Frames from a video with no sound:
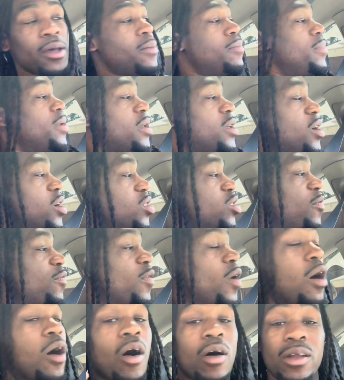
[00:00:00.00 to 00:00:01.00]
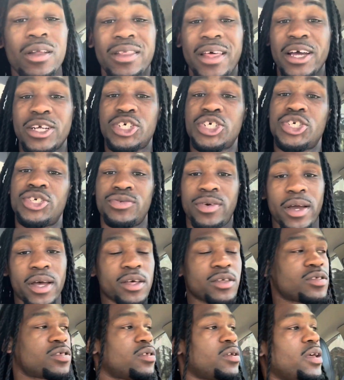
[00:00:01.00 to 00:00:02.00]
because of all of that
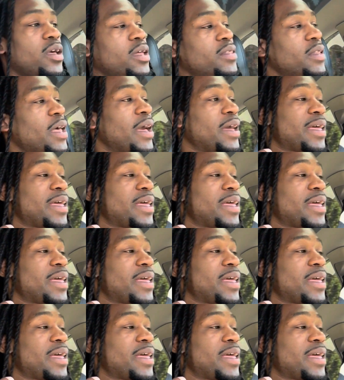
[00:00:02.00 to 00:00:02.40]
stress and that